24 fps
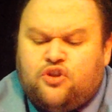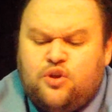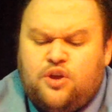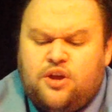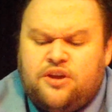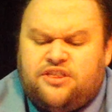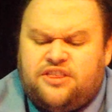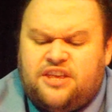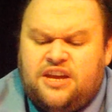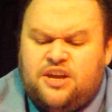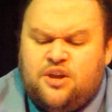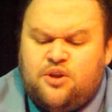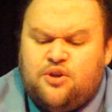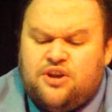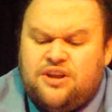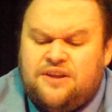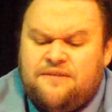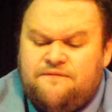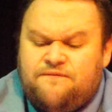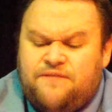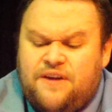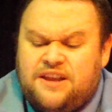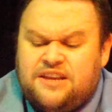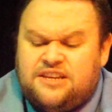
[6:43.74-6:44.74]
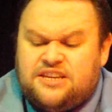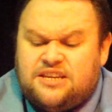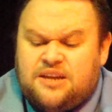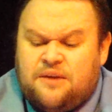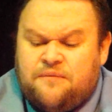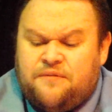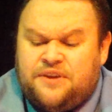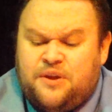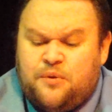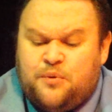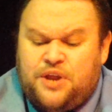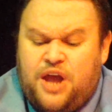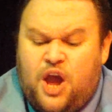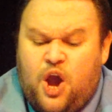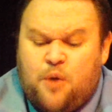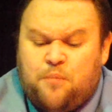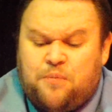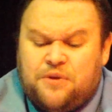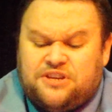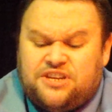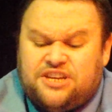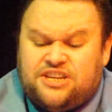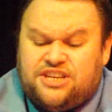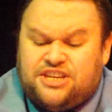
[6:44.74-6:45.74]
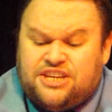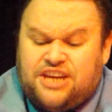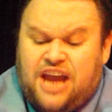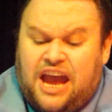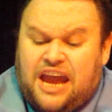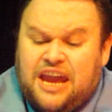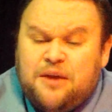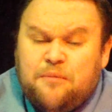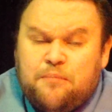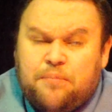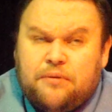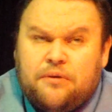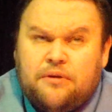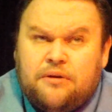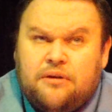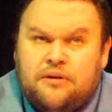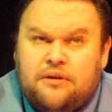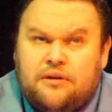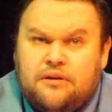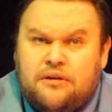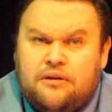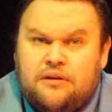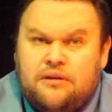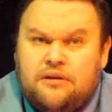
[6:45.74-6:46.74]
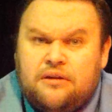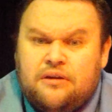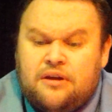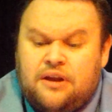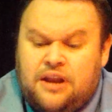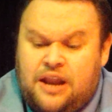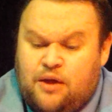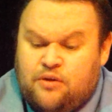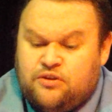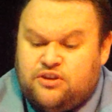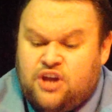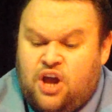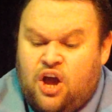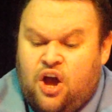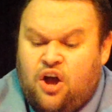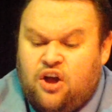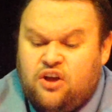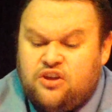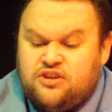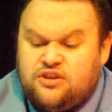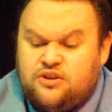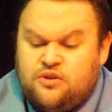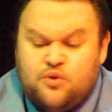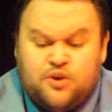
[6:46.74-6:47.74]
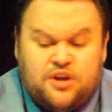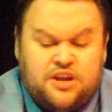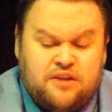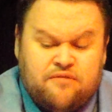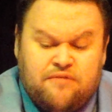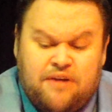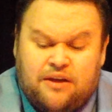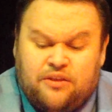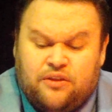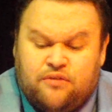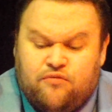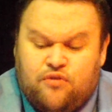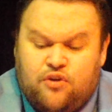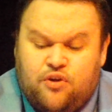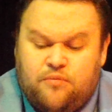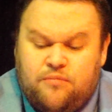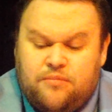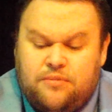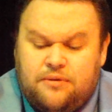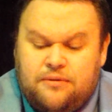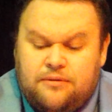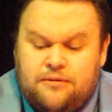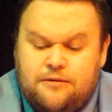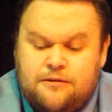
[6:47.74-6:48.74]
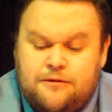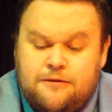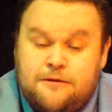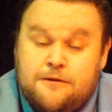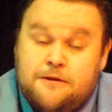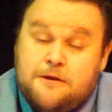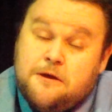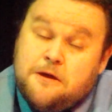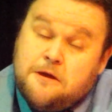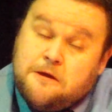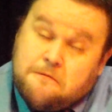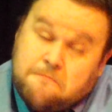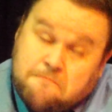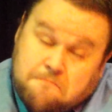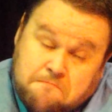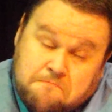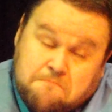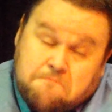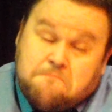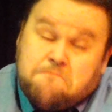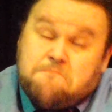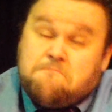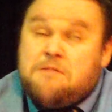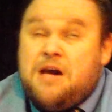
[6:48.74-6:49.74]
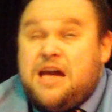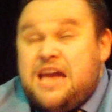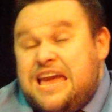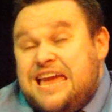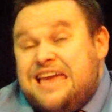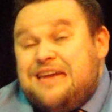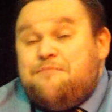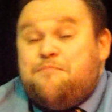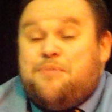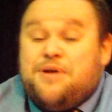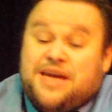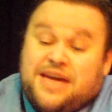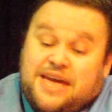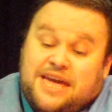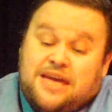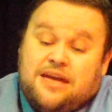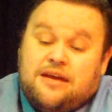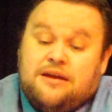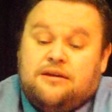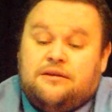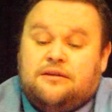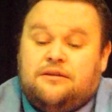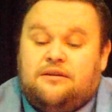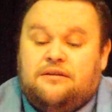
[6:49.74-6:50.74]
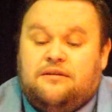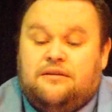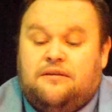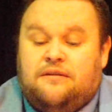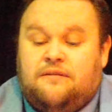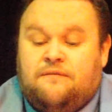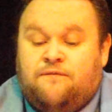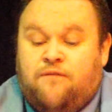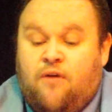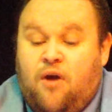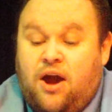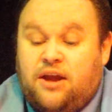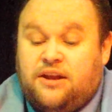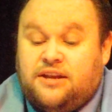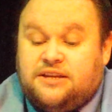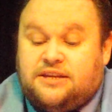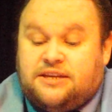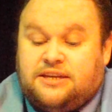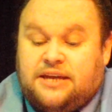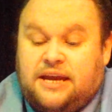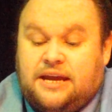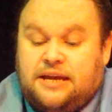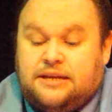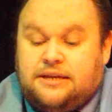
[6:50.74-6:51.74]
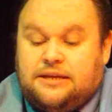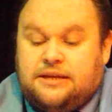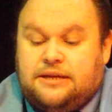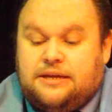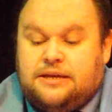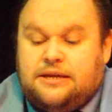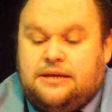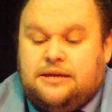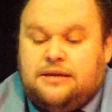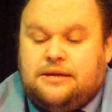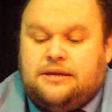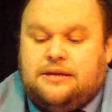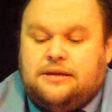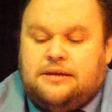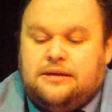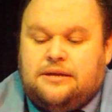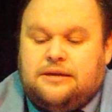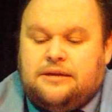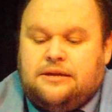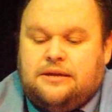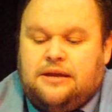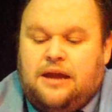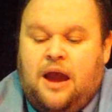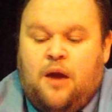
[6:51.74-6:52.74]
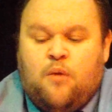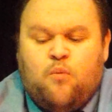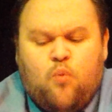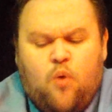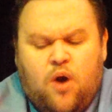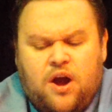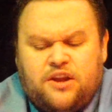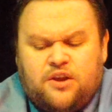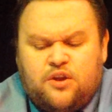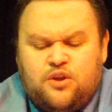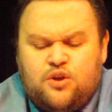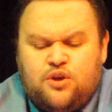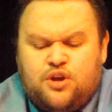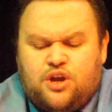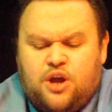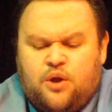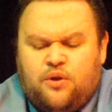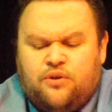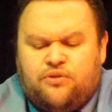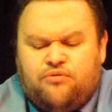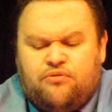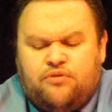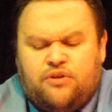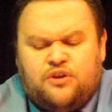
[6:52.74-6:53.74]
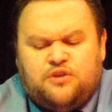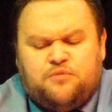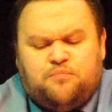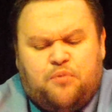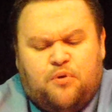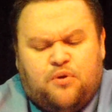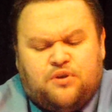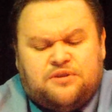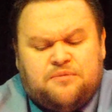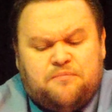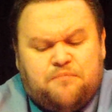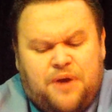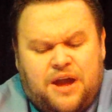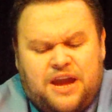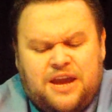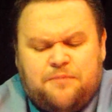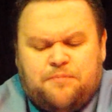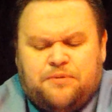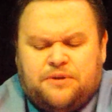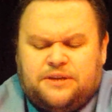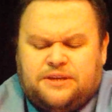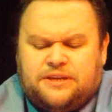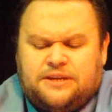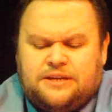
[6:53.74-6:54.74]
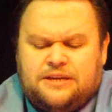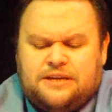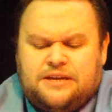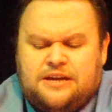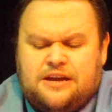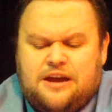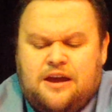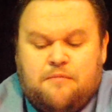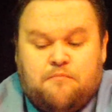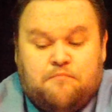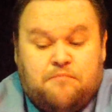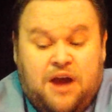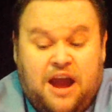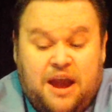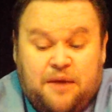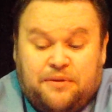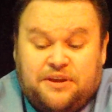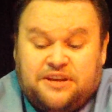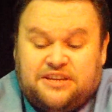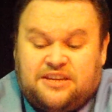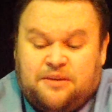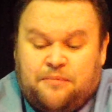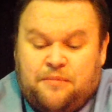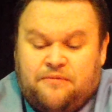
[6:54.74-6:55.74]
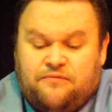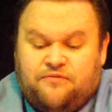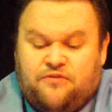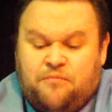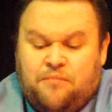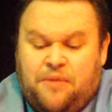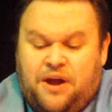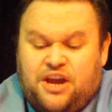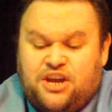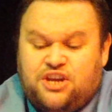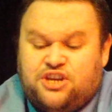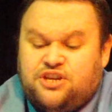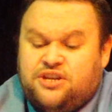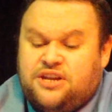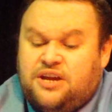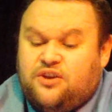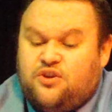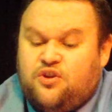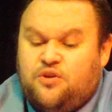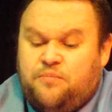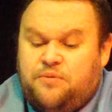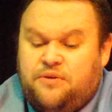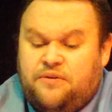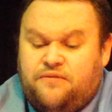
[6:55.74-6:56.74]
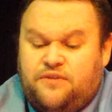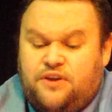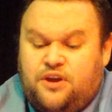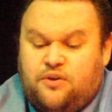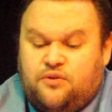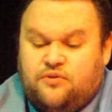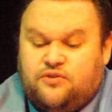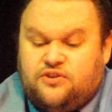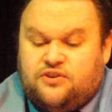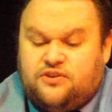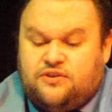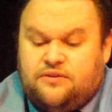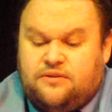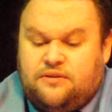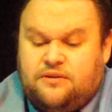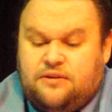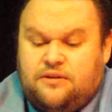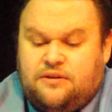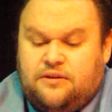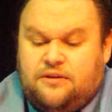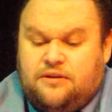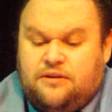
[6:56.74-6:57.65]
"Do you think you could invent something that would help us escape?" Klaus asked, looking around the room. "Maybe," Violet said. "And why don't you go through those books and papers? Maybe there's some information that could be of use."